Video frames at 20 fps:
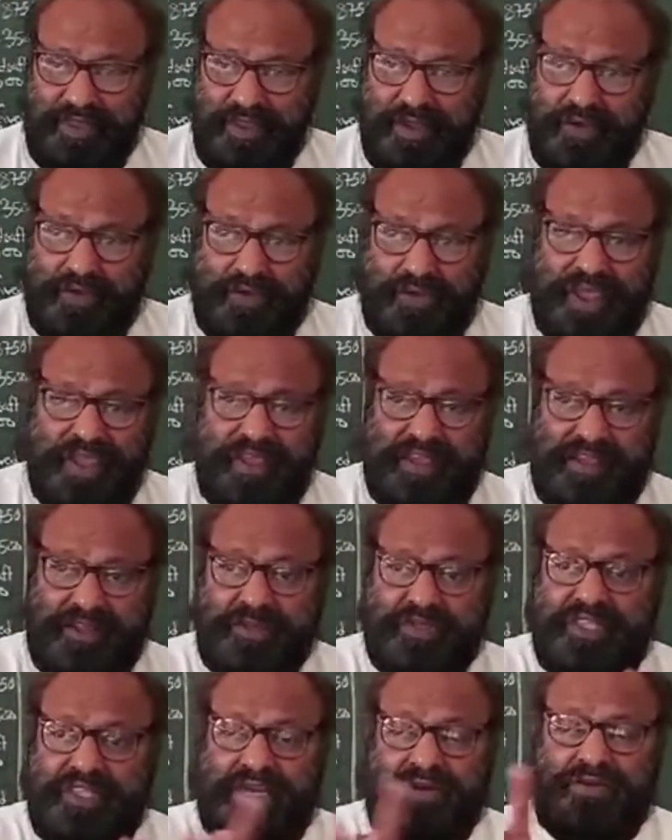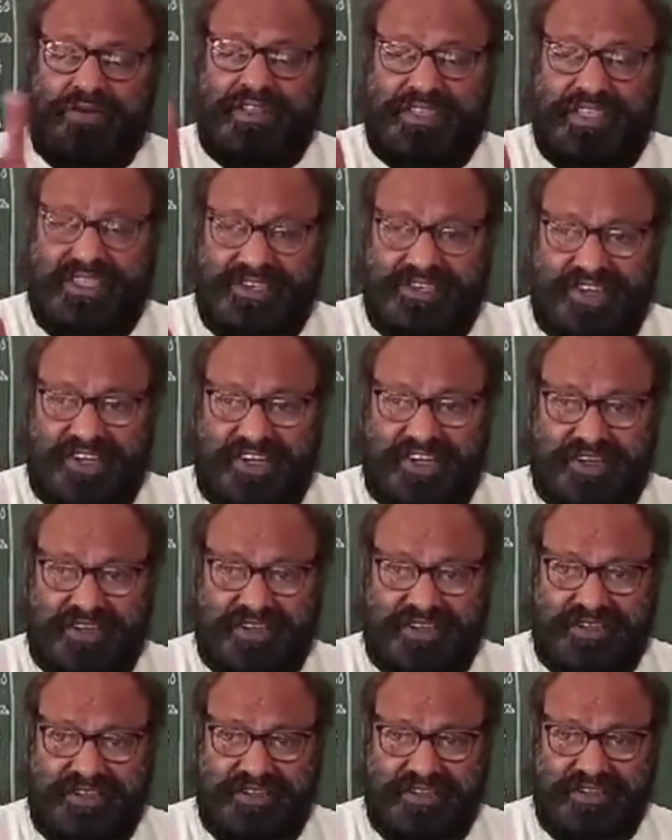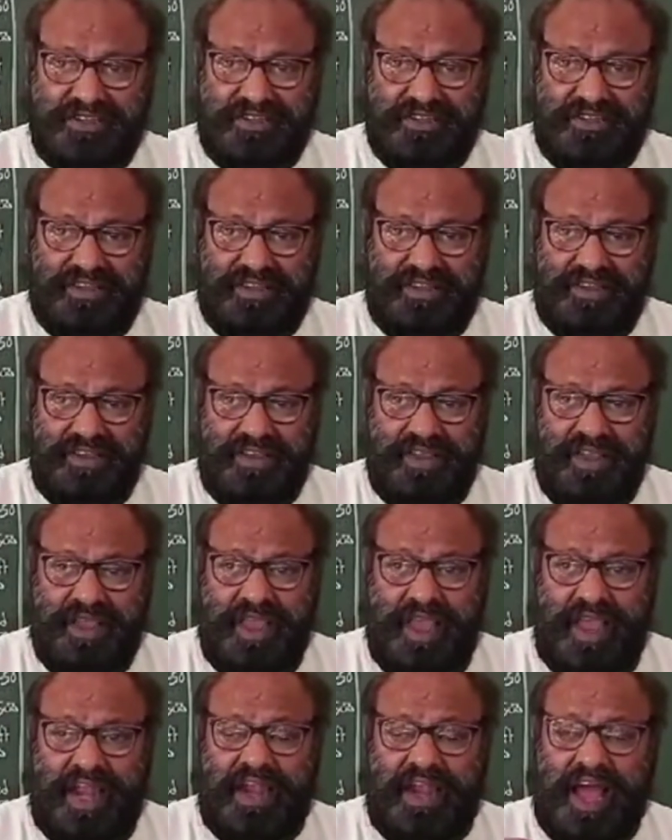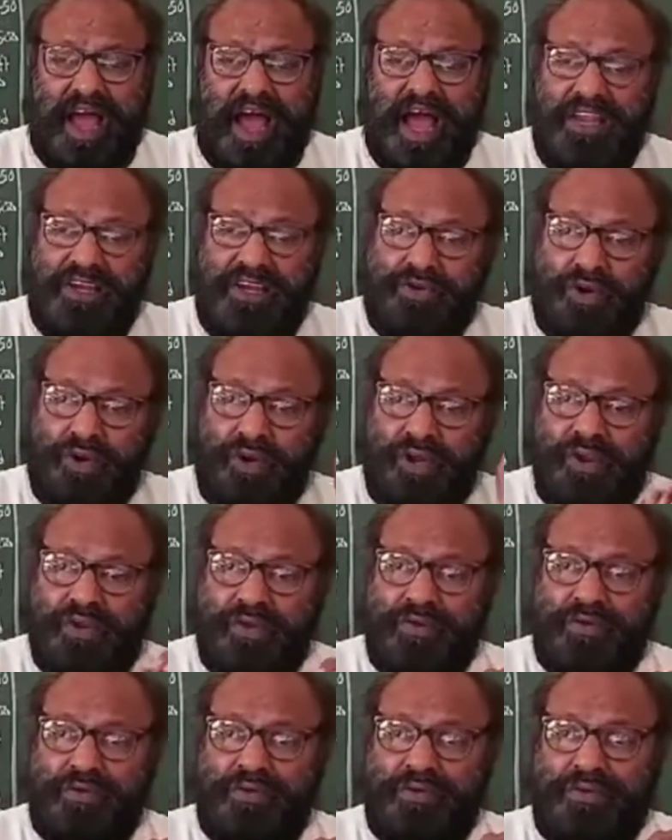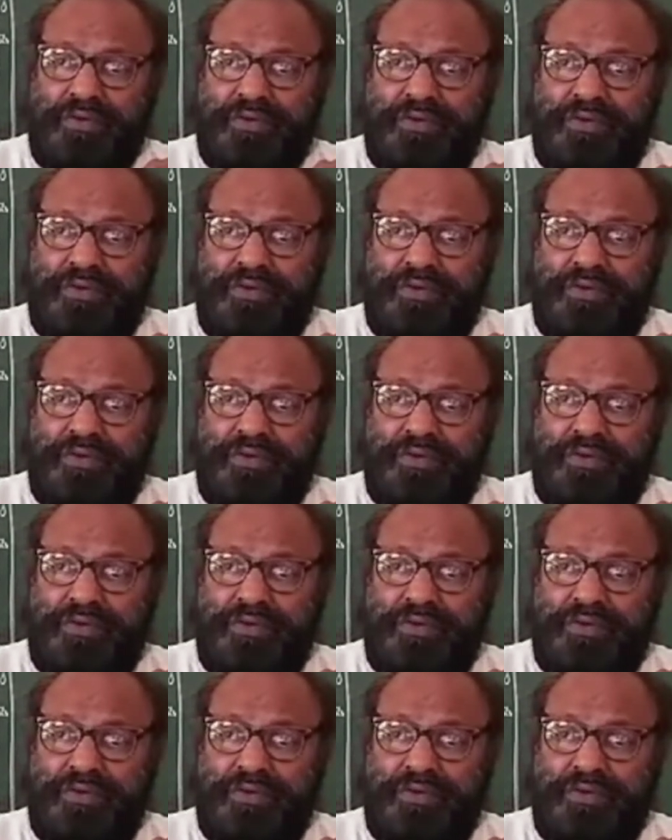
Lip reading: Okay, so that was the status. And I told you